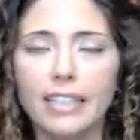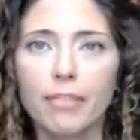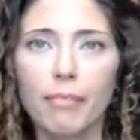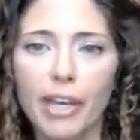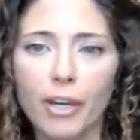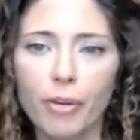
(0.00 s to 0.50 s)

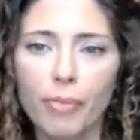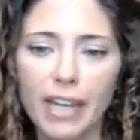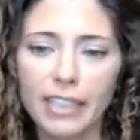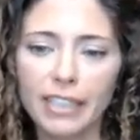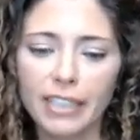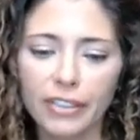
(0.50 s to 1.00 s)

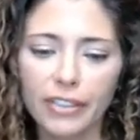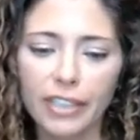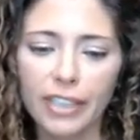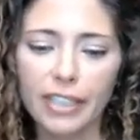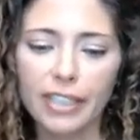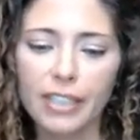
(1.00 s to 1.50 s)

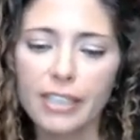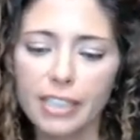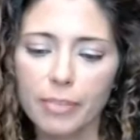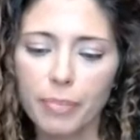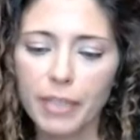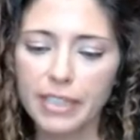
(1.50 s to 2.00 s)
Mycobacteria
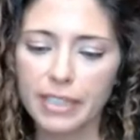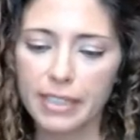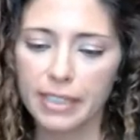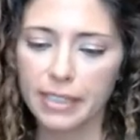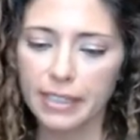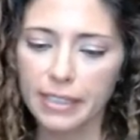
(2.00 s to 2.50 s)

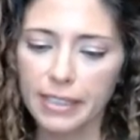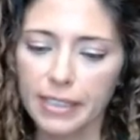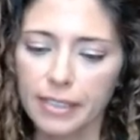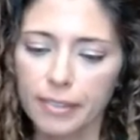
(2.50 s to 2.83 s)
species,